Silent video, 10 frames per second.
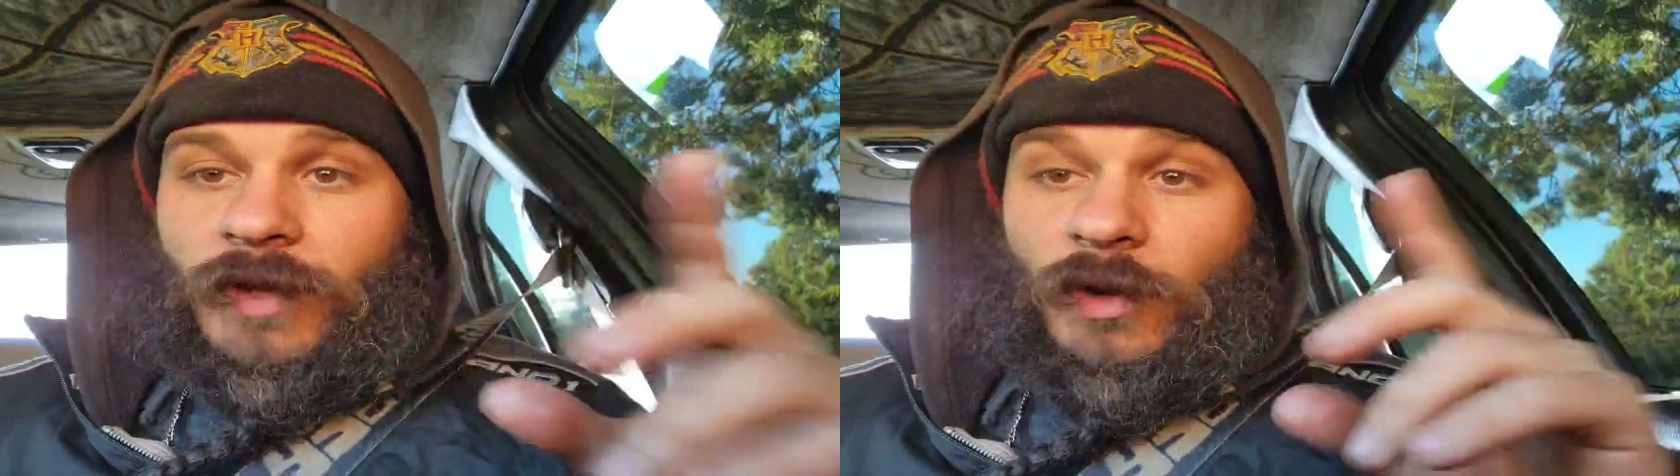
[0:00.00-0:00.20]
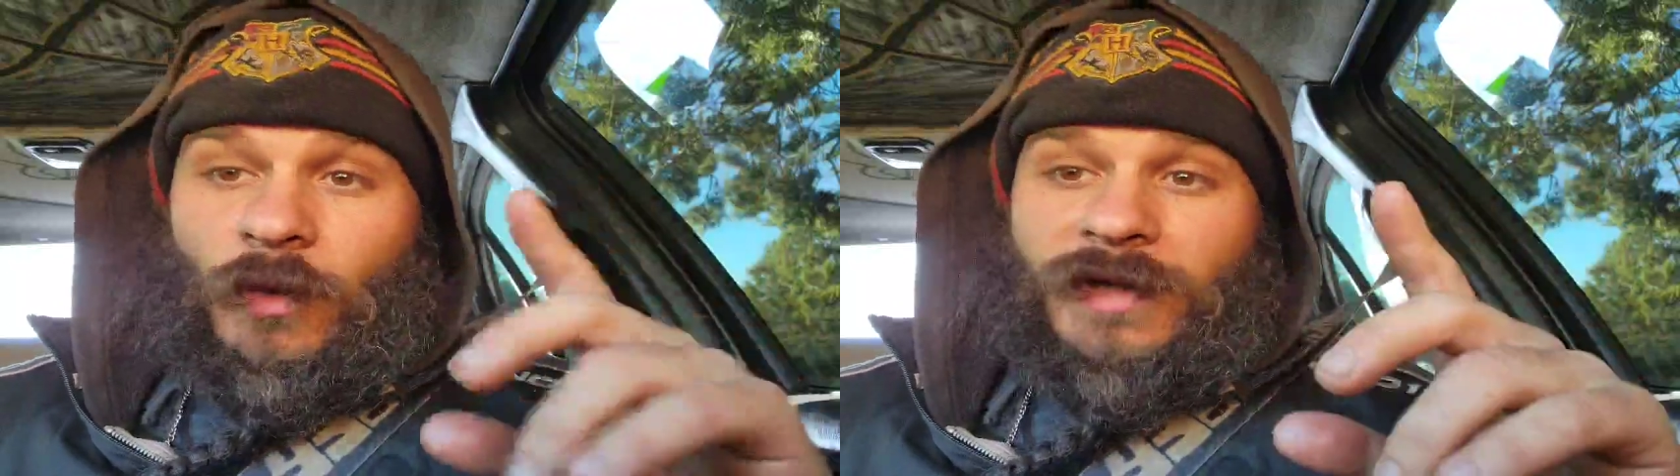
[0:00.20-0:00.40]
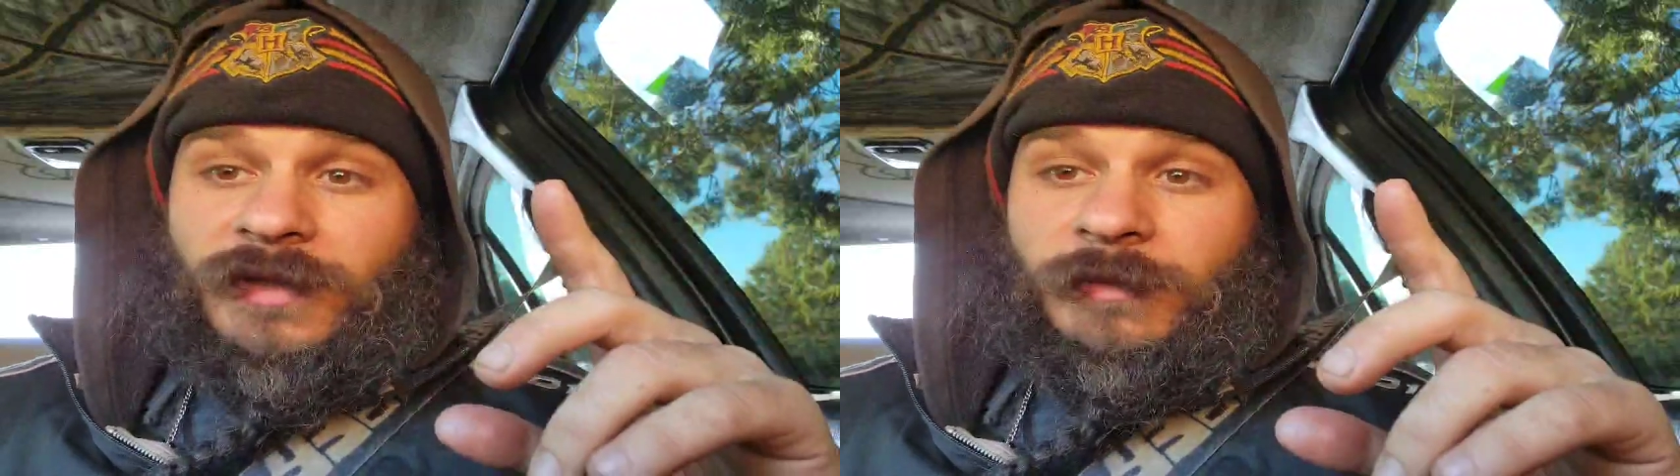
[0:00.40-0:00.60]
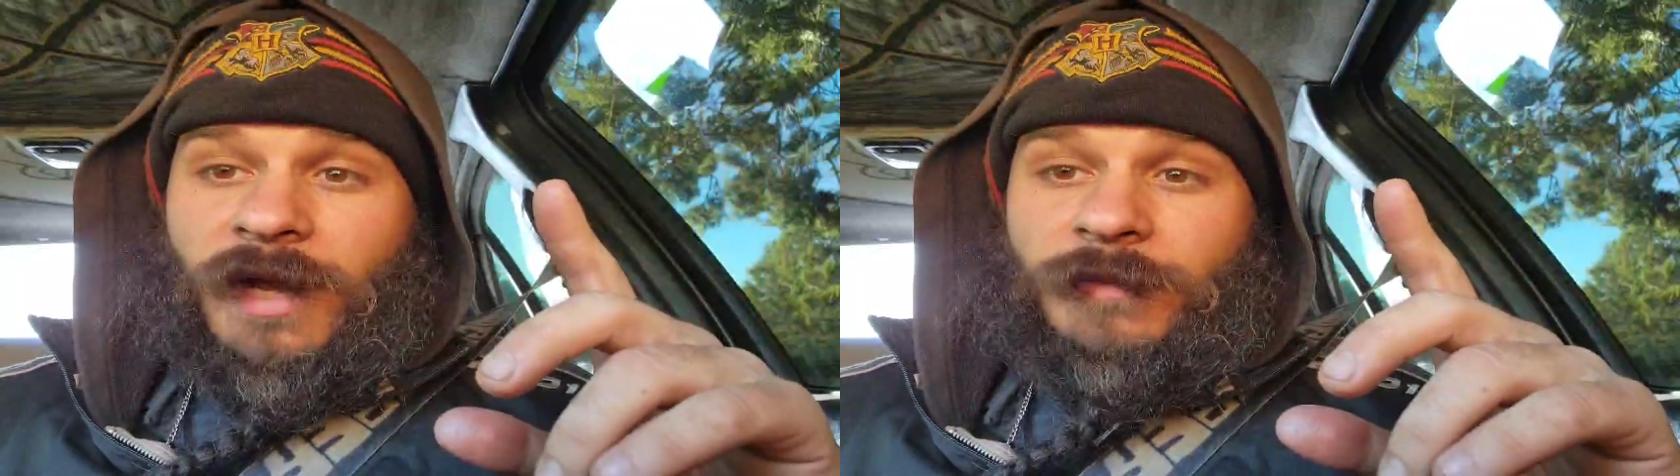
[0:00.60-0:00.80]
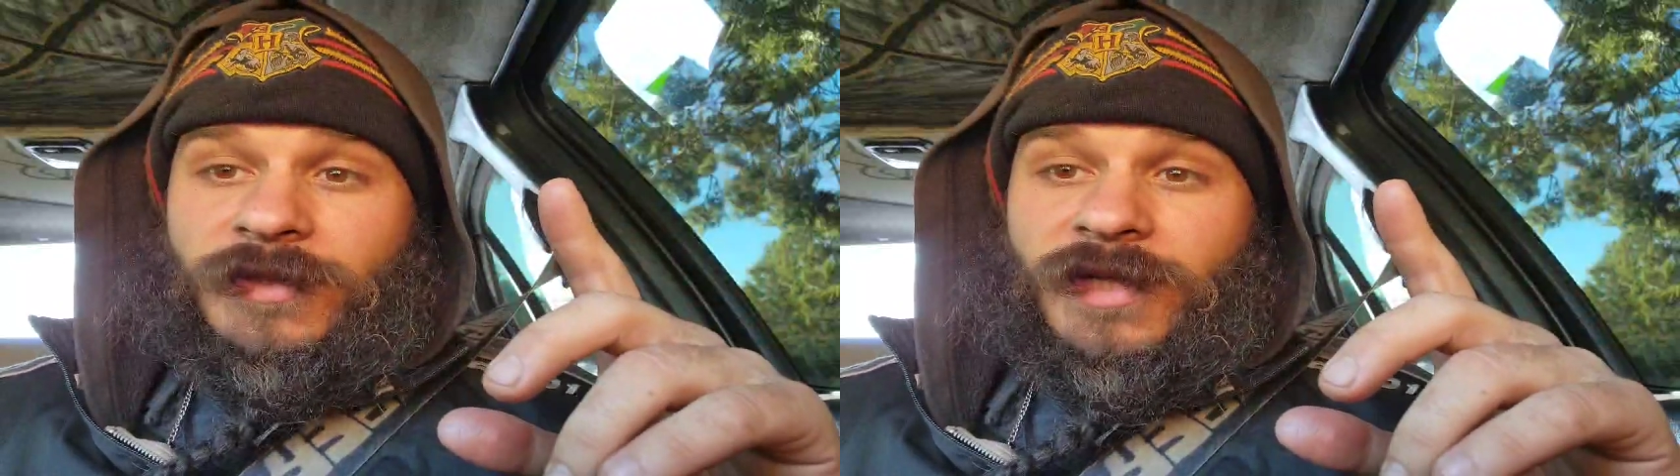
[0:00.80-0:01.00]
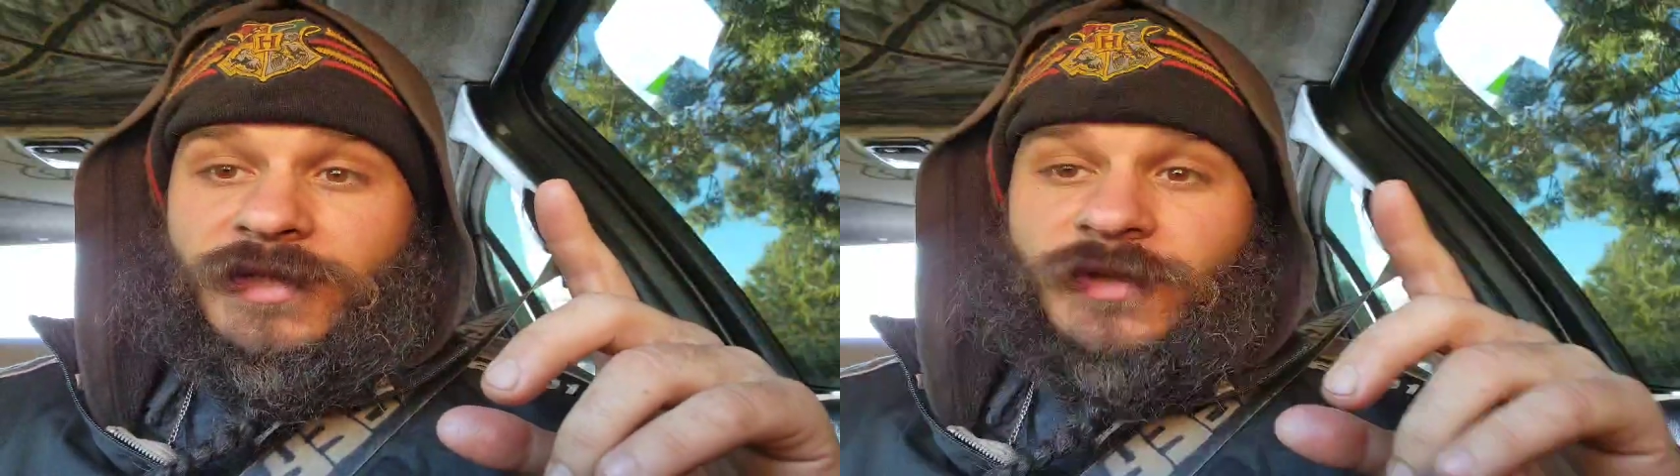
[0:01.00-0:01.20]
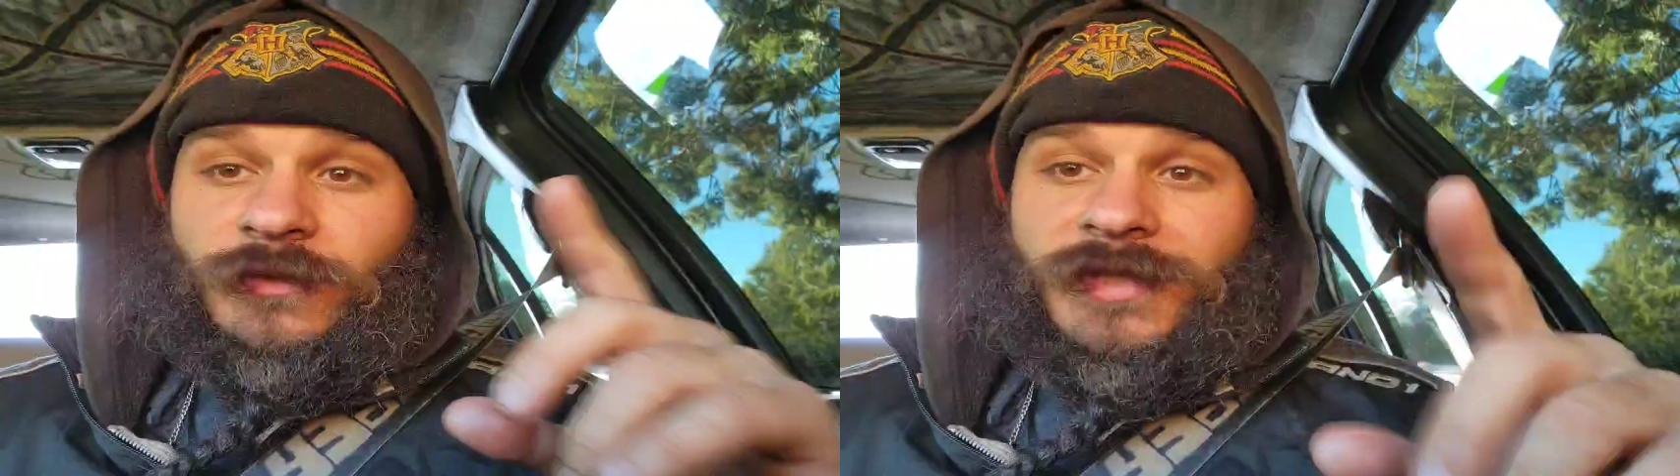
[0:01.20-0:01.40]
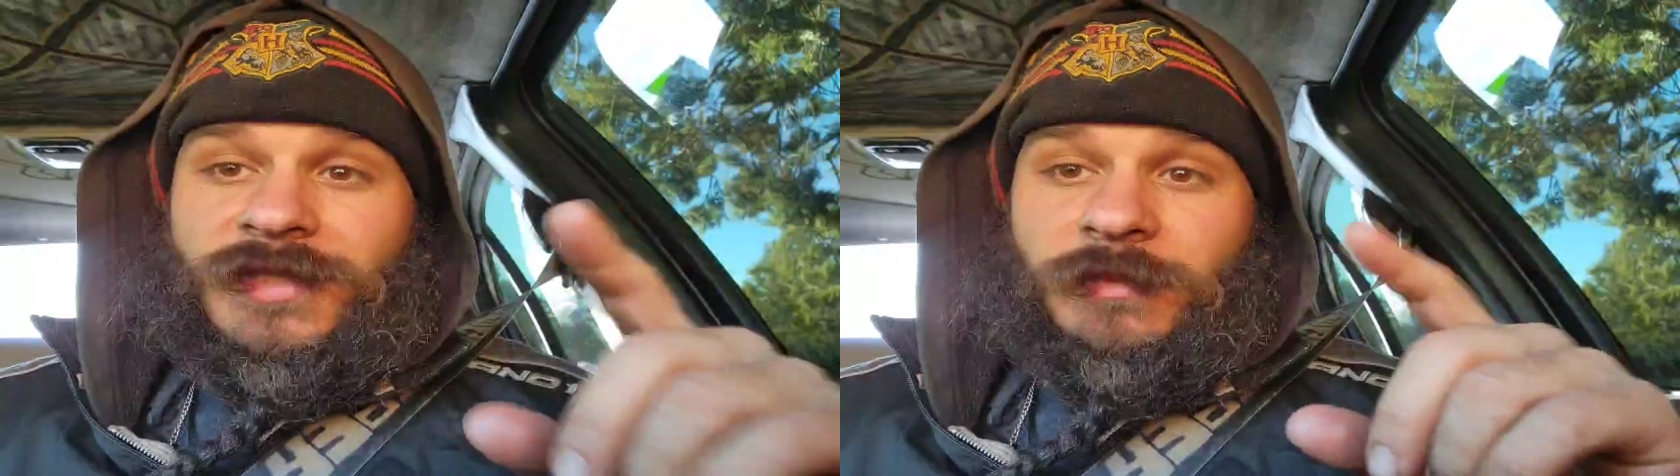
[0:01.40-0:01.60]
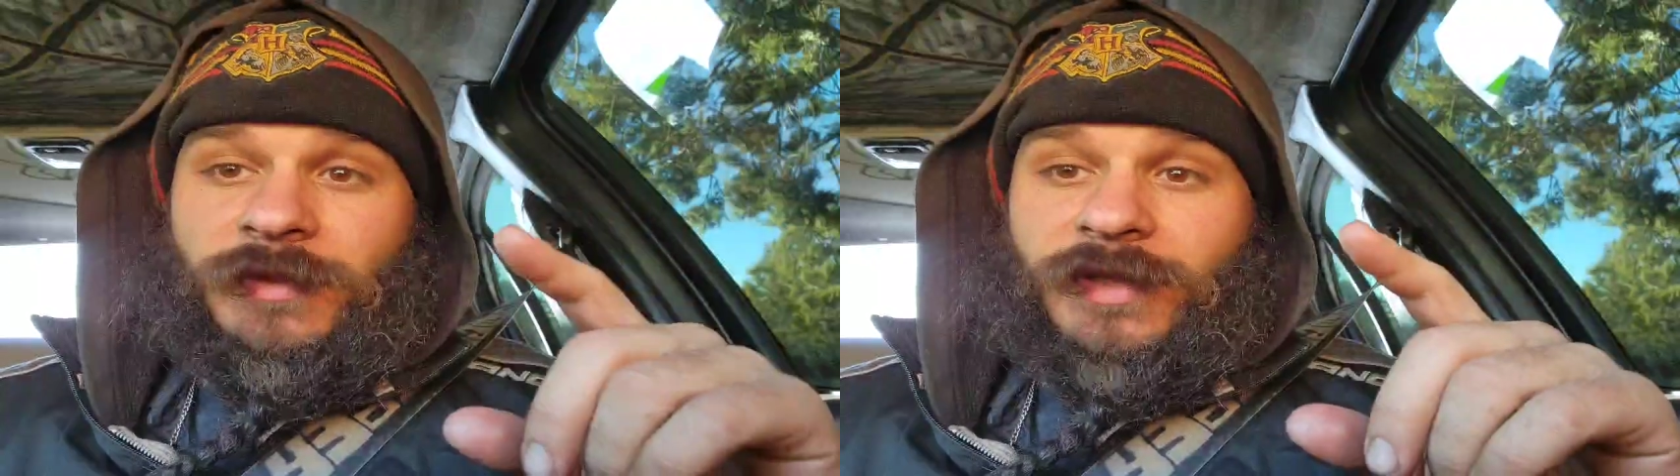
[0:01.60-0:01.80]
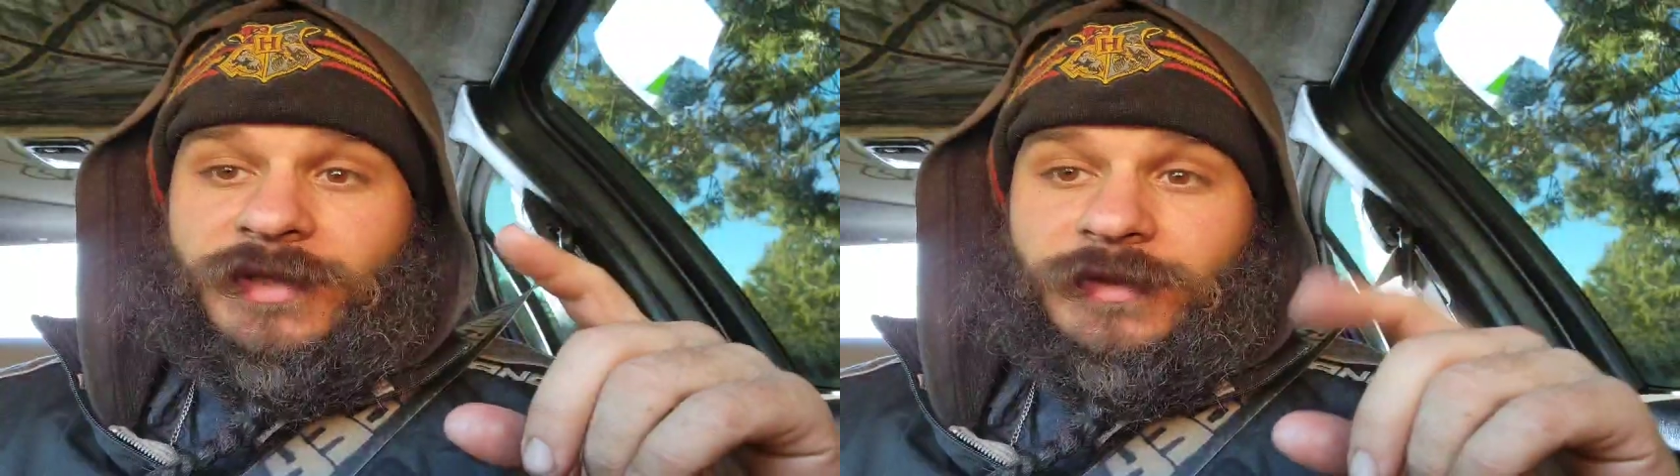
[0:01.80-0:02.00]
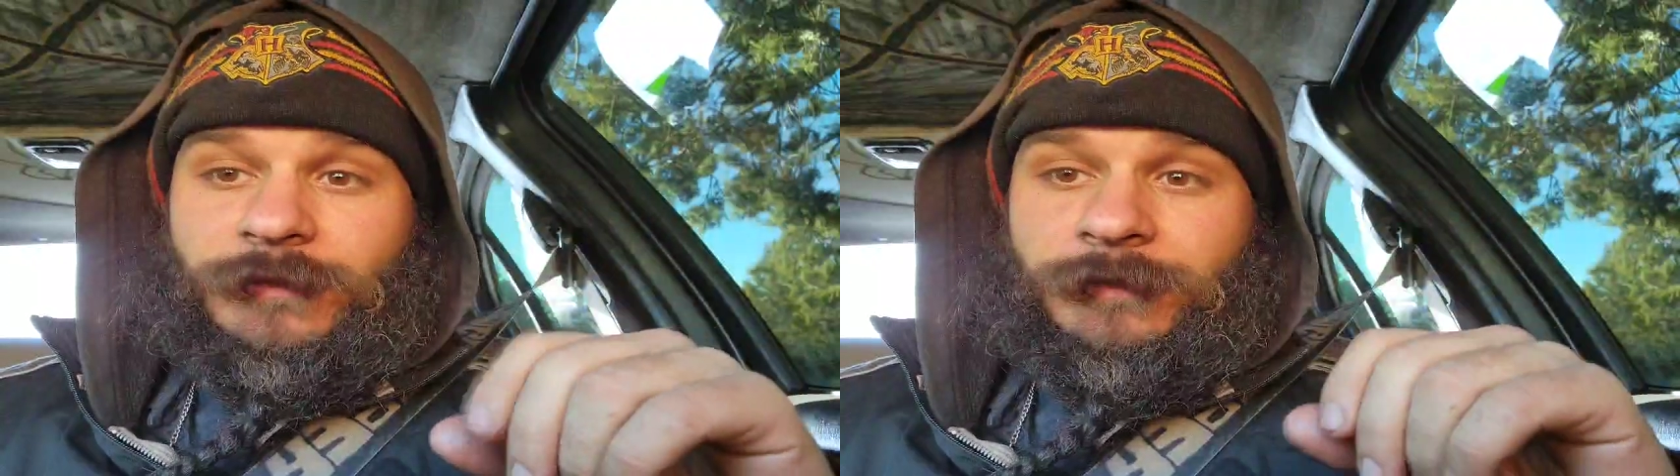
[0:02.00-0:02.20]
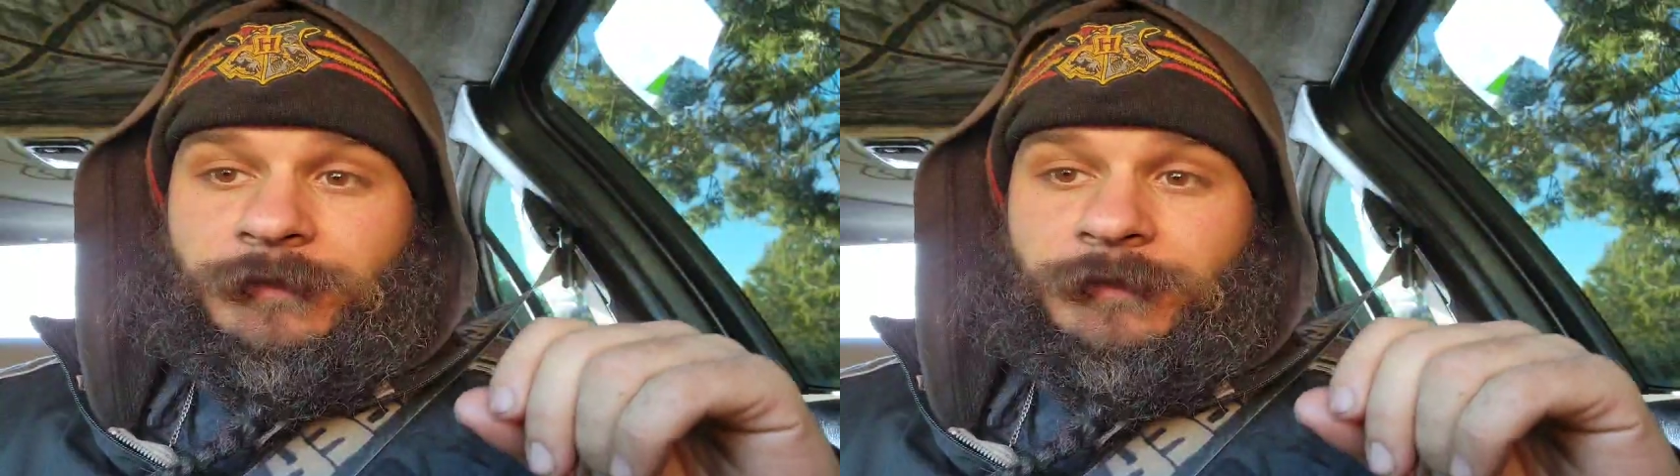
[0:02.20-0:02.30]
Quantum computation resimulation.